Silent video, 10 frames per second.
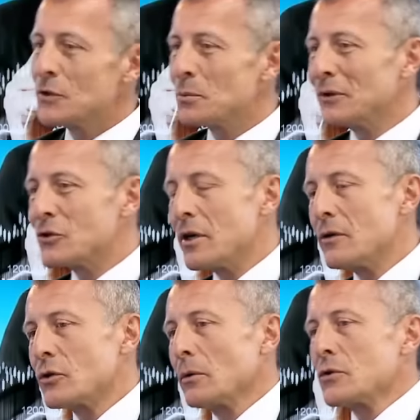This will
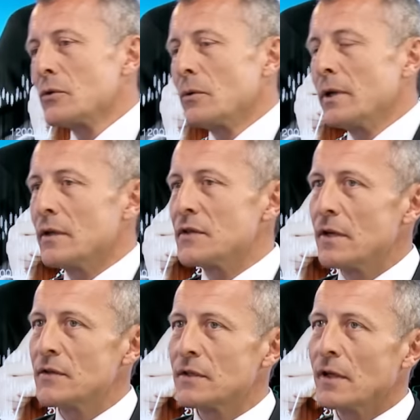change also in the
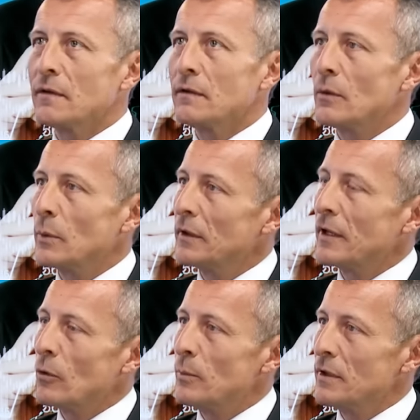sense that there will
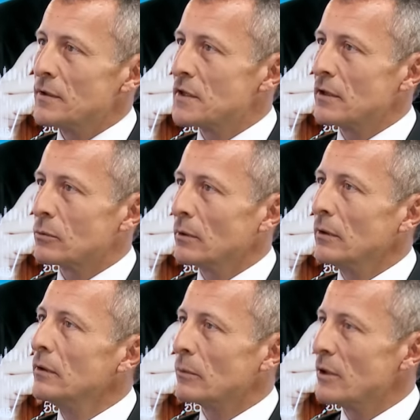now be a
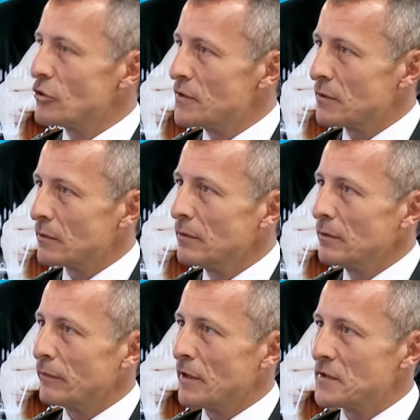central register
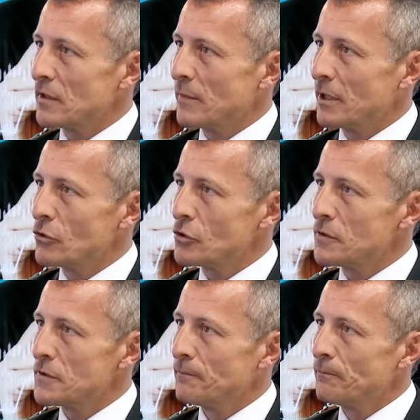of asset
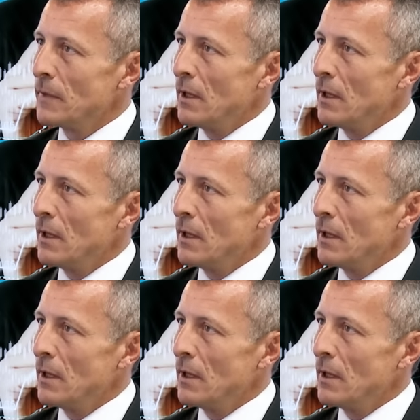managers.